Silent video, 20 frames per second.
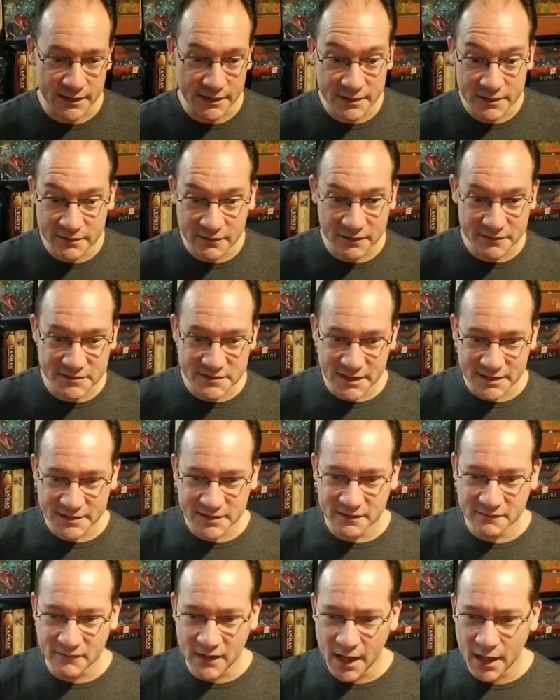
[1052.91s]
And then you got this
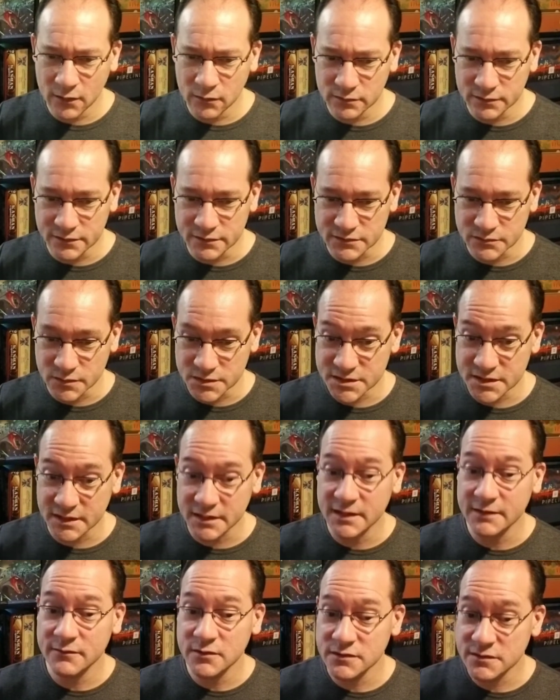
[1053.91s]
idea of elders, which
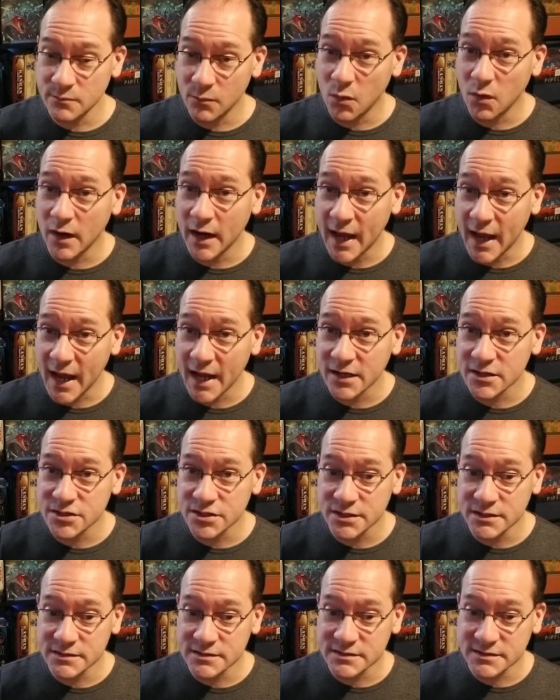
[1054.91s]
can give you some more
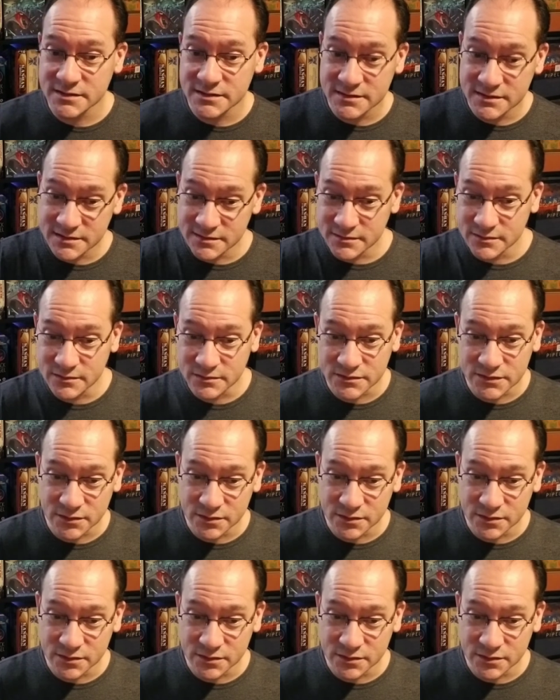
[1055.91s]
actions,